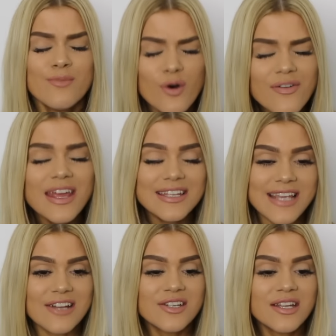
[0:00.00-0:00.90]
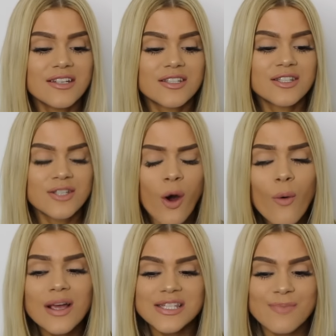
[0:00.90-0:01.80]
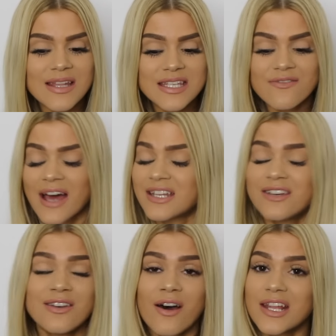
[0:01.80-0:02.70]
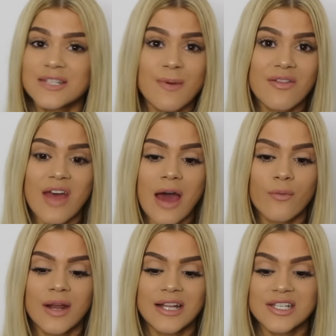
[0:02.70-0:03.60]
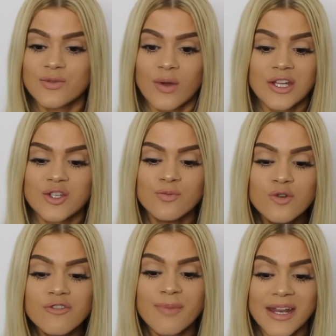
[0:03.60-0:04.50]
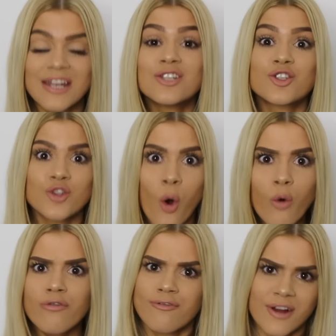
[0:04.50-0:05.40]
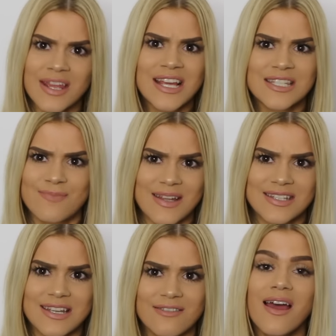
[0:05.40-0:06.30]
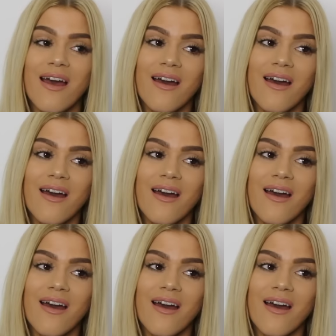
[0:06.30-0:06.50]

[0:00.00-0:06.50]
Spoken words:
Moving is actually so expensive. I did not expect that when I just wanted to move, but it is so freaking expensive.